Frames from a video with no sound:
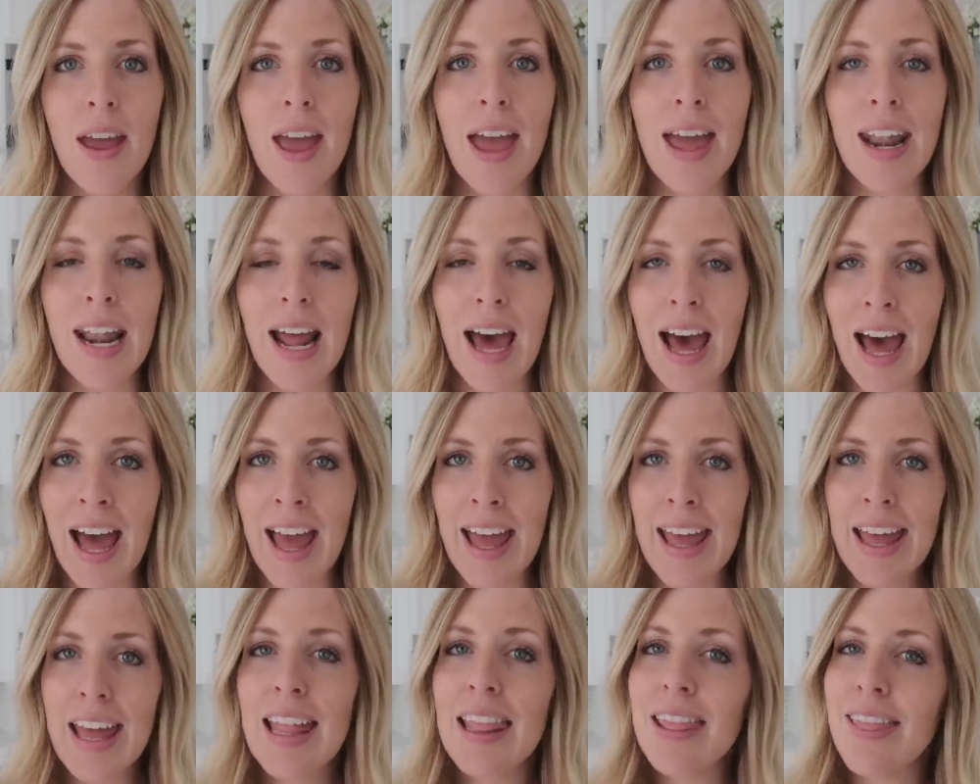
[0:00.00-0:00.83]
And
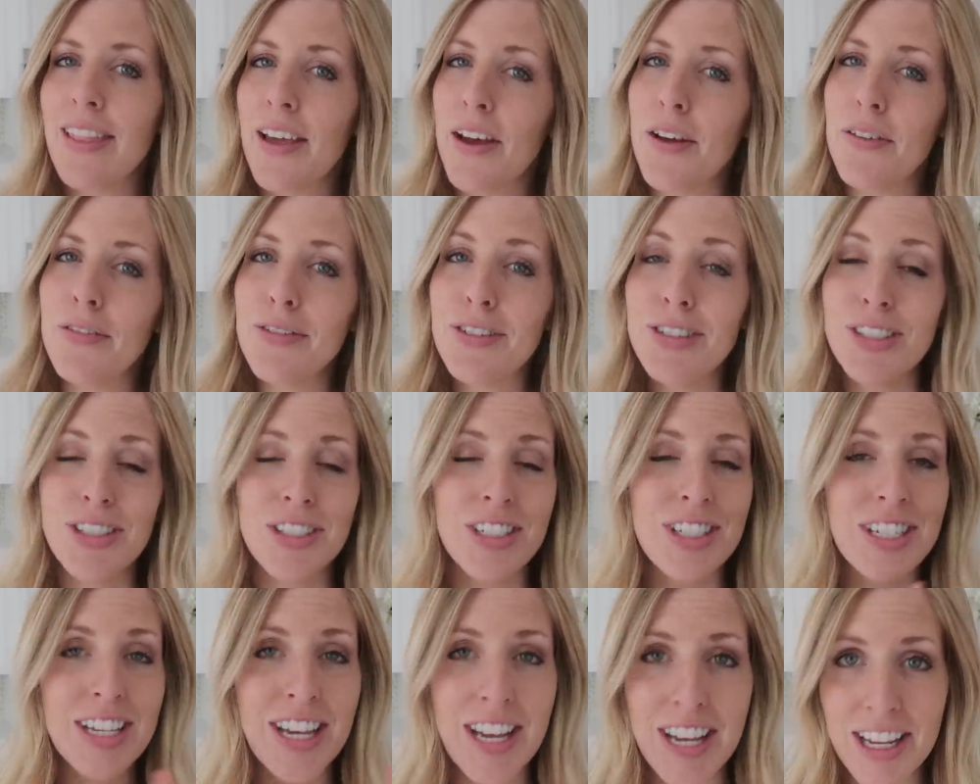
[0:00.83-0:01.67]
I love
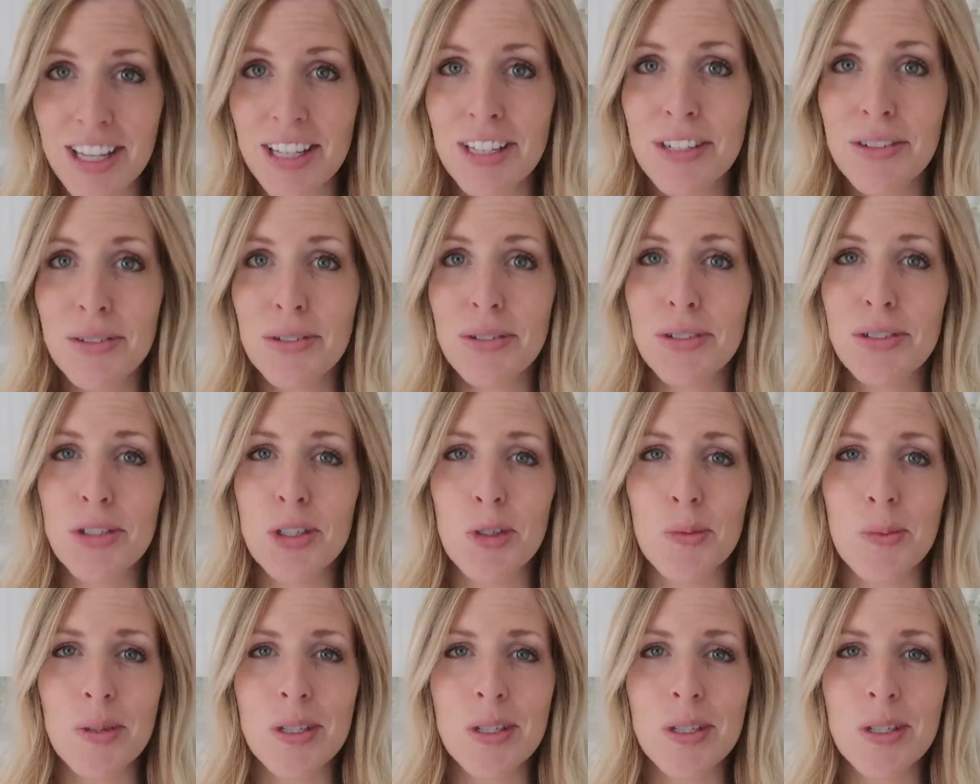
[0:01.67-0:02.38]
chicken noodle soup.